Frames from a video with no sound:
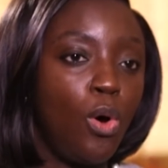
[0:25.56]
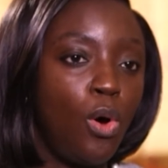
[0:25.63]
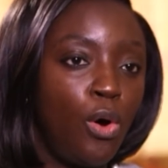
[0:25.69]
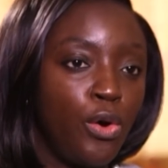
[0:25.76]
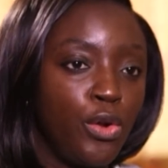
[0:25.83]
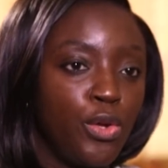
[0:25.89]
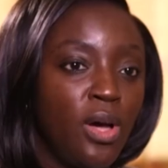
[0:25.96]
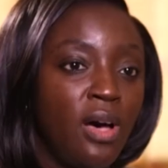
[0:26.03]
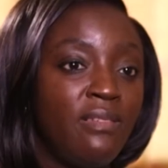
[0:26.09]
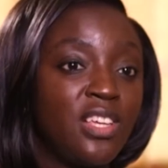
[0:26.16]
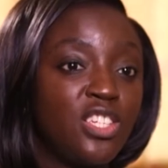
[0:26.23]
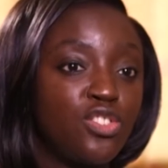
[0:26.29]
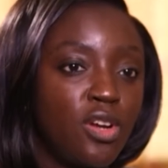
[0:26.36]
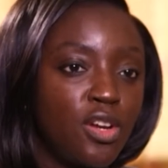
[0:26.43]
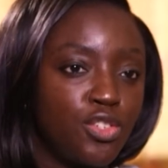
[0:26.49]
or you have a
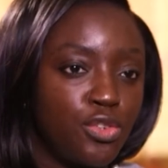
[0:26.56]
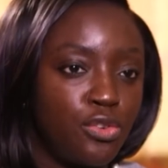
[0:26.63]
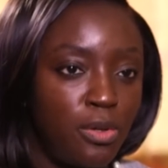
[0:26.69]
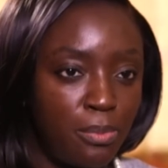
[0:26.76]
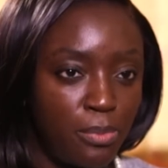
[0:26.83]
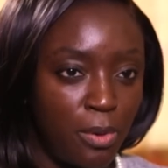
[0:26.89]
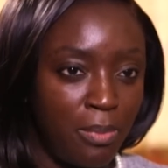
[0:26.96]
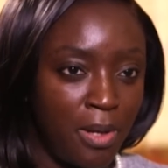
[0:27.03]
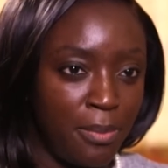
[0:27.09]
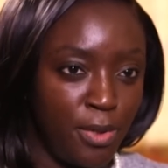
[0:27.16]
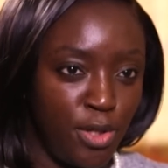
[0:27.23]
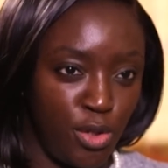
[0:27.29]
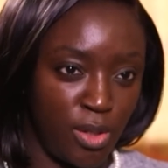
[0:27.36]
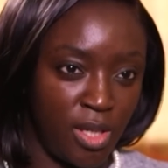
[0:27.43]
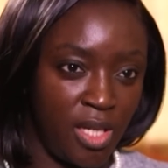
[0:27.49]
structural problem
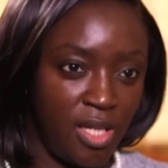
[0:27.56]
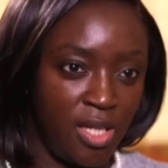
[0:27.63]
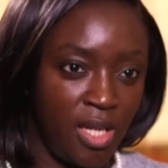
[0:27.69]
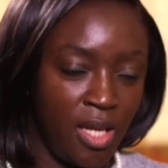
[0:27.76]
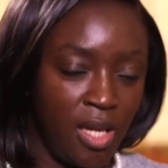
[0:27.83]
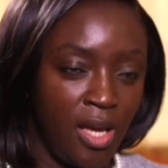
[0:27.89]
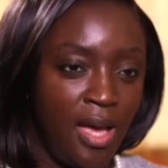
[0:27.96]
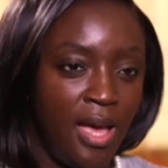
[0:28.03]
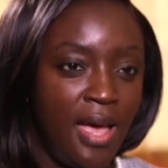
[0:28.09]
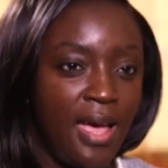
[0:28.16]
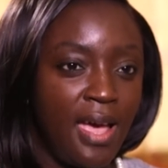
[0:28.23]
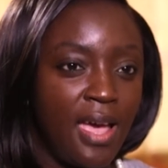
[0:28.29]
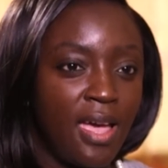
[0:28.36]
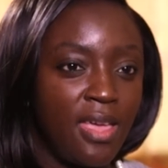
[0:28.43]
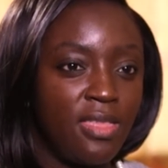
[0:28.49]
in your kidney
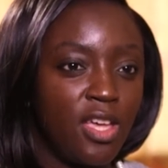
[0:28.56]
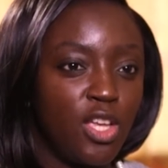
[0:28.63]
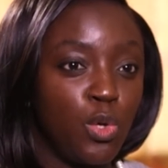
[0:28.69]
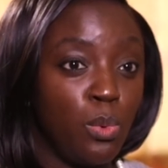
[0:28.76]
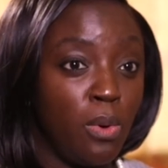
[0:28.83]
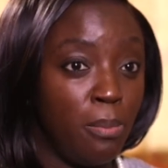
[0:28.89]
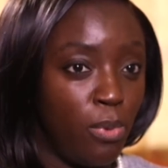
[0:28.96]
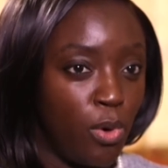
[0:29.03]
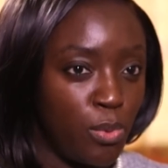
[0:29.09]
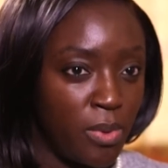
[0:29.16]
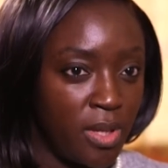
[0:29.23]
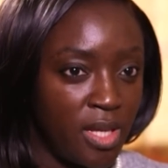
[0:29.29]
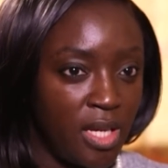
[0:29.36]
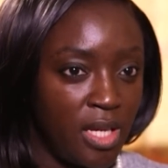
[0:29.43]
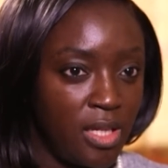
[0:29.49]
either you were born
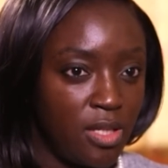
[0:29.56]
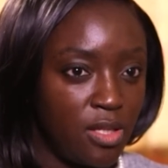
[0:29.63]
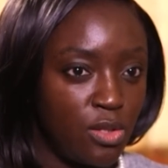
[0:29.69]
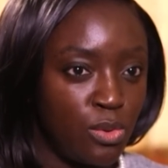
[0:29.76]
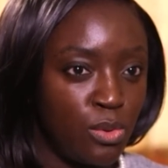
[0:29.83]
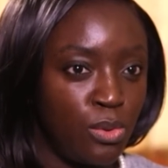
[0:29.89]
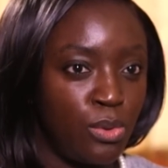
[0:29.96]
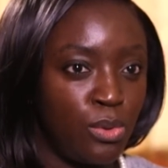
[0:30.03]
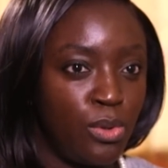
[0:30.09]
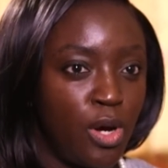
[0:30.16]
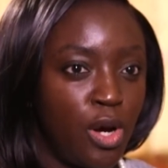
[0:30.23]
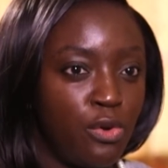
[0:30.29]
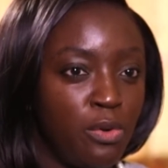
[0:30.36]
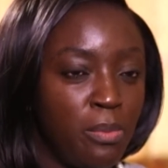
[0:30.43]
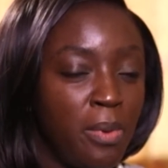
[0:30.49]
with it so
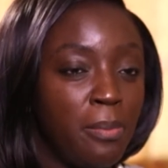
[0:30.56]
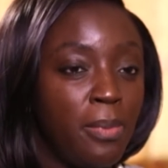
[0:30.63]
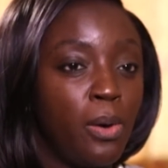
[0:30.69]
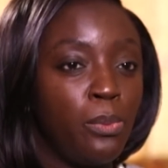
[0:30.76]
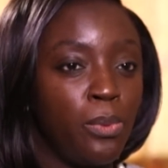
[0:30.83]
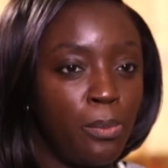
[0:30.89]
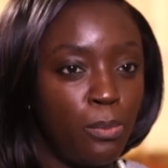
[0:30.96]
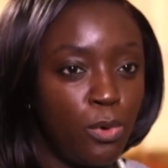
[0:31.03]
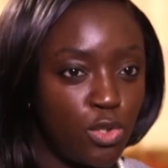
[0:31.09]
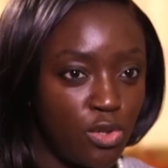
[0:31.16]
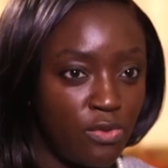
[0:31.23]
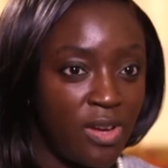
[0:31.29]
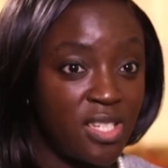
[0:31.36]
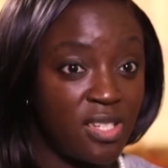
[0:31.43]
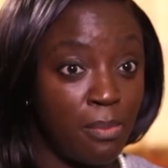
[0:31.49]
remember most
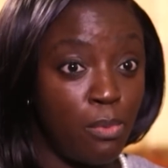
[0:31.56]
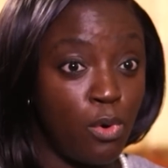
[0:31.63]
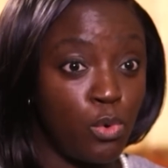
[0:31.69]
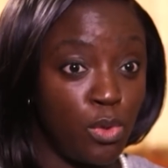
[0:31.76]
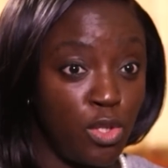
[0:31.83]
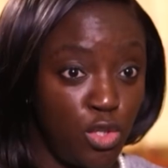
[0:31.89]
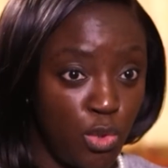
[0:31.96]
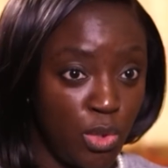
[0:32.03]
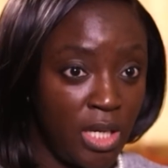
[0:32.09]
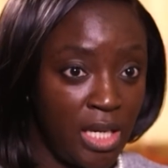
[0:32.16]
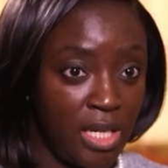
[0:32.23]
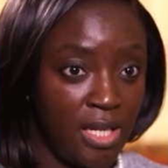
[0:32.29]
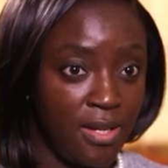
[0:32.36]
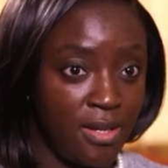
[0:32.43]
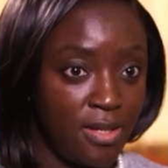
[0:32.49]
of us are born with two
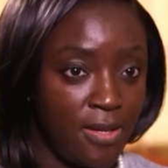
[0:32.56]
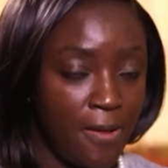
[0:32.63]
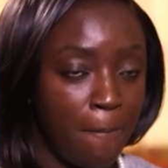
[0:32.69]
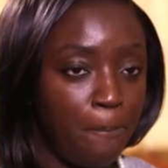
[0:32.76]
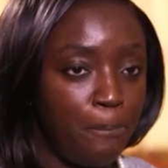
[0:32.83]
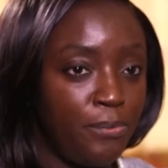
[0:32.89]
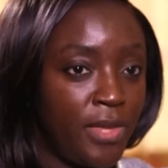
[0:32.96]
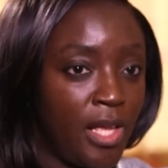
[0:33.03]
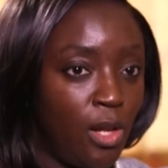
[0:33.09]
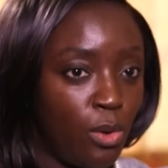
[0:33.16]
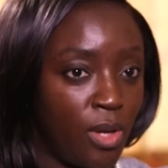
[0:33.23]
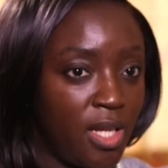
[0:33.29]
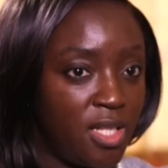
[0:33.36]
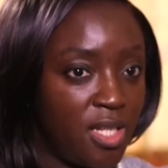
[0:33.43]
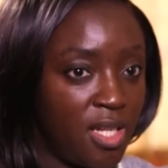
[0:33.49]
kidneys they're
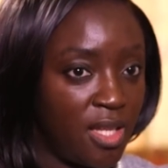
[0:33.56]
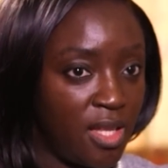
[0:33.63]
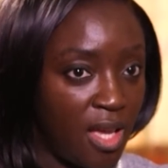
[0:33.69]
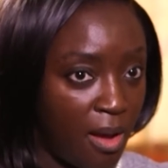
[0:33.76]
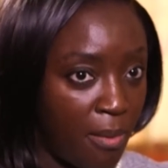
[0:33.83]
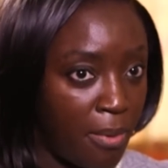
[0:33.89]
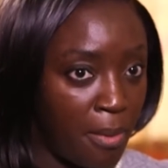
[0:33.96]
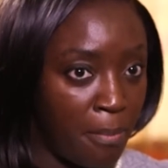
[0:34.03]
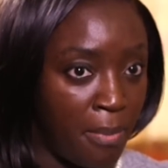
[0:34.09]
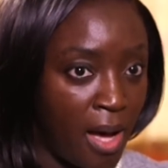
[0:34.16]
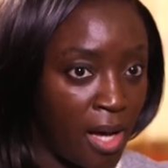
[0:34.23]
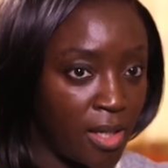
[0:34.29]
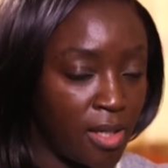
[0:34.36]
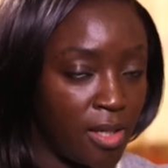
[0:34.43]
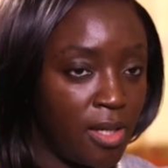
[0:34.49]
located at the upper
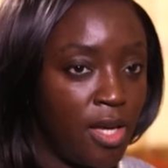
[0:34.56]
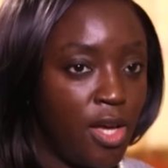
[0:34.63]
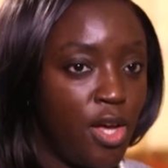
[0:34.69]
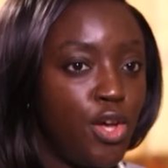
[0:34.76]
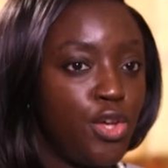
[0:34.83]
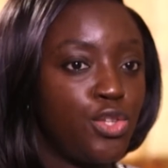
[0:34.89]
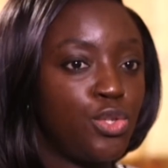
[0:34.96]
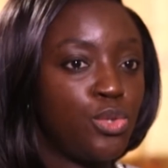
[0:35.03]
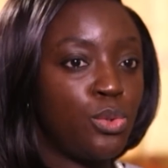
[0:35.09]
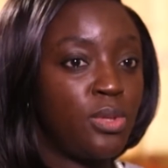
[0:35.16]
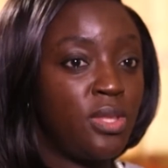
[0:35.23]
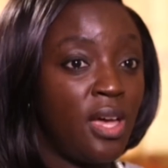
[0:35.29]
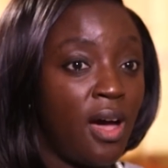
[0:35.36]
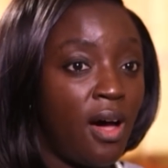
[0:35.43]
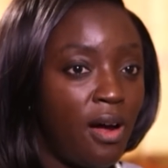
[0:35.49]
back so
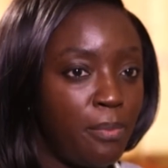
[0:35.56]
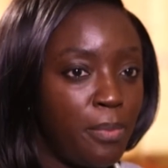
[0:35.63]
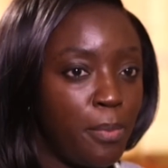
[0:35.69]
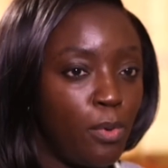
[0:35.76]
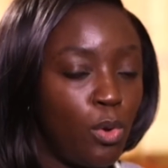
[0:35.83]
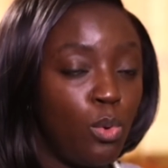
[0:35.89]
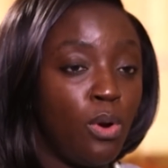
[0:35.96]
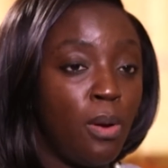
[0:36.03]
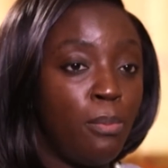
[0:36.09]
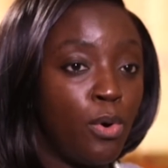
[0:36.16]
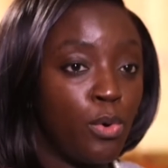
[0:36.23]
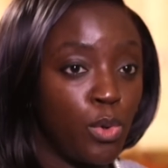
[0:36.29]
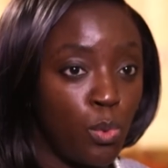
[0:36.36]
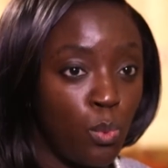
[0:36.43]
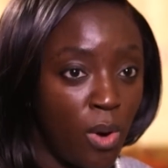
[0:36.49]
there are people who are
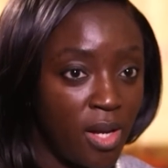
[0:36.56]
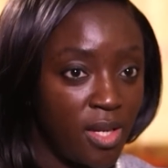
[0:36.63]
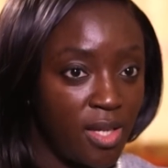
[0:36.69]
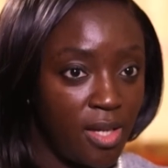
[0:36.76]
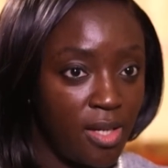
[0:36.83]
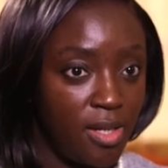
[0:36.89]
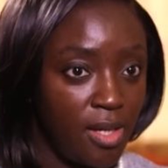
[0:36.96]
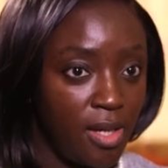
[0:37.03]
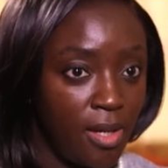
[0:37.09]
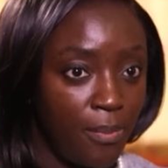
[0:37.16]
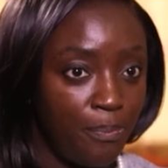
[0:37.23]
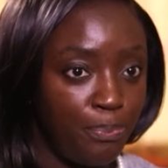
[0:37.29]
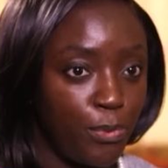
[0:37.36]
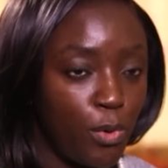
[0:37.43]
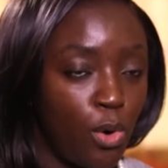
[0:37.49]
born with one kidney
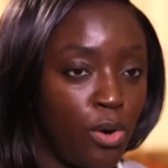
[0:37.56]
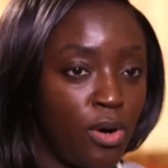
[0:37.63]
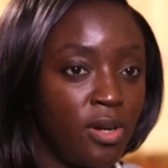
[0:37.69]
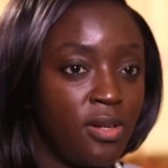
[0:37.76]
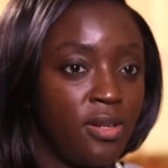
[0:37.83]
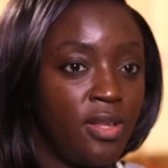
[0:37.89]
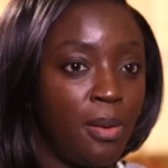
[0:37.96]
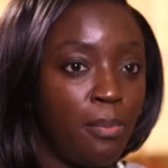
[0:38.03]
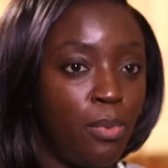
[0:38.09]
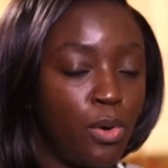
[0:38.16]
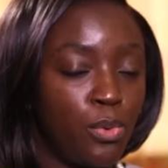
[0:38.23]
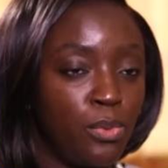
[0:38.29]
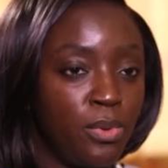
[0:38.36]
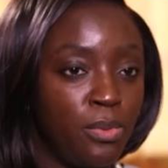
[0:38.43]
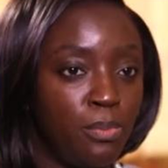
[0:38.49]
or they're
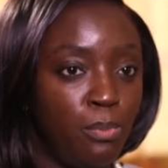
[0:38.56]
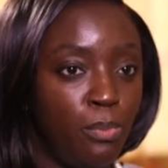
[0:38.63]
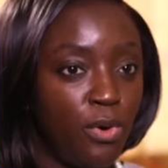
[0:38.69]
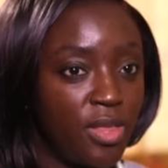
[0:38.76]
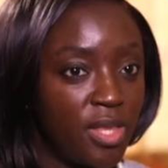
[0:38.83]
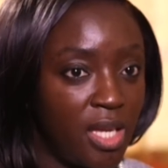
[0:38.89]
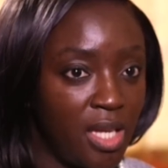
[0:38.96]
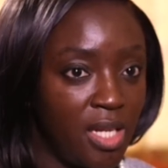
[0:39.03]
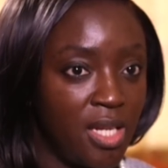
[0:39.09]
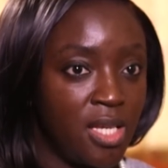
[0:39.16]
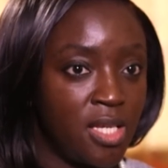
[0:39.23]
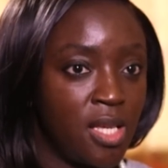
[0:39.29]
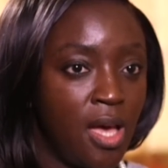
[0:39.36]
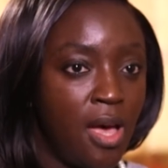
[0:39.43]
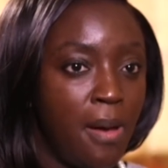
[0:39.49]
born with both
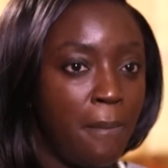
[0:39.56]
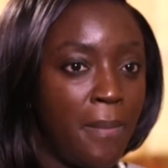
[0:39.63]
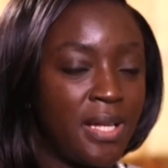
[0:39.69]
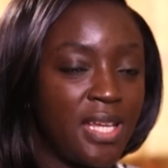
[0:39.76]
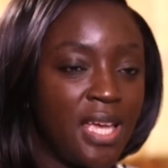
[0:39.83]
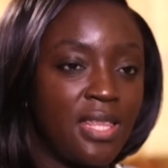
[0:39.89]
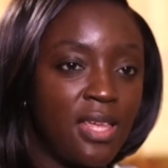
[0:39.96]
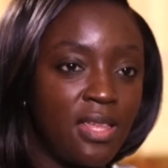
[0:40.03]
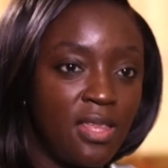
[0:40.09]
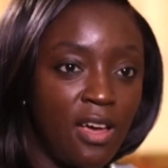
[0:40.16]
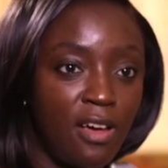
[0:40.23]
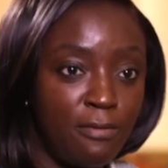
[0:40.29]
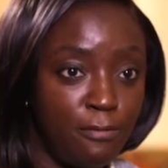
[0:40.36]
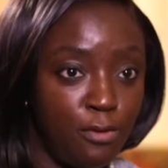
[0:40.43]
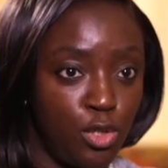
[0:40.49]
kidneys but either they
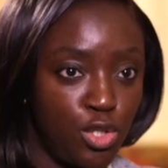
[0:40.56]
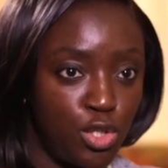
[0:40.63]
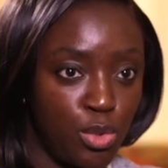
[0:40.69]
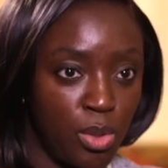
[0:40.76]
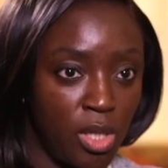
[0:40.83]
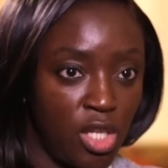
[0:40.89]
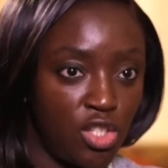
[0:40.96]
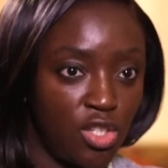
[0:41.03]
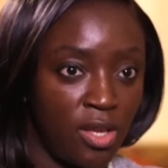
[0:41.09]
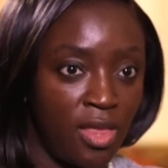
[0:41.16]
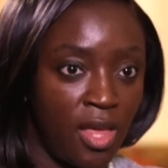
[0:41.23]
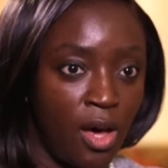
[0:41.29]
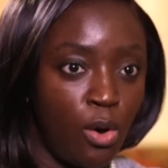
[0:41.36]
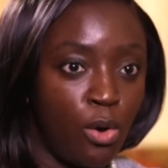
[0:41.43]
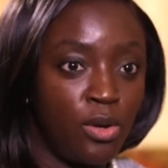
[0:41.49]
are fused to each
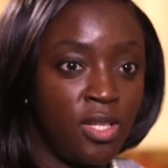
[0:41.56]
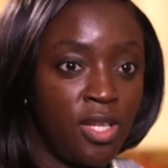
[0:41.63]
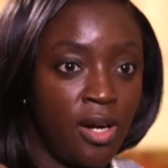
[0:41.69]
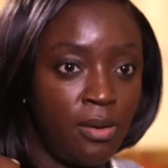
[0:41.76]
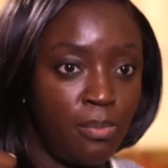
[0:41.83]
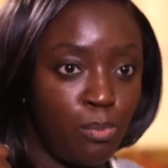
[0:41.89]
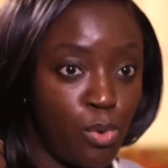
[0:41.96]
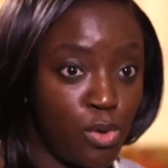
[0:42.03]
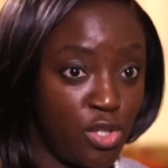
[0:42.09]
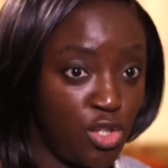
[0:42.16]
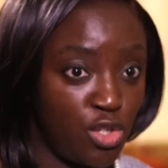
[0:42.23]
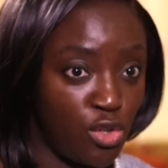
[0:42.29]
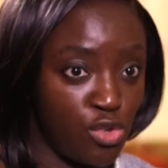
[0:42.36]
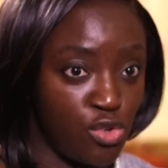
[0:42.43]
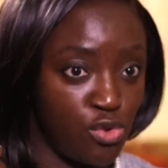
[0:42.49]
other or they're
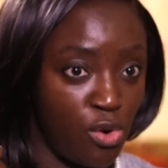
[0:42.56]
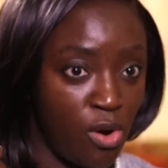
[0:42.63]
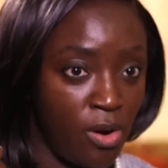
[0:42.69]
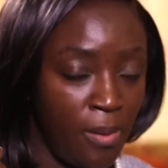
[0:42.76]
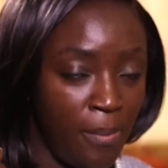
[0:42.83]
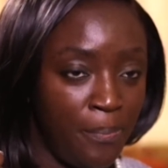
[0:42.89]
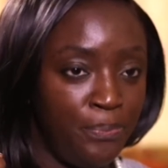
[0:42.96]
positioned wrong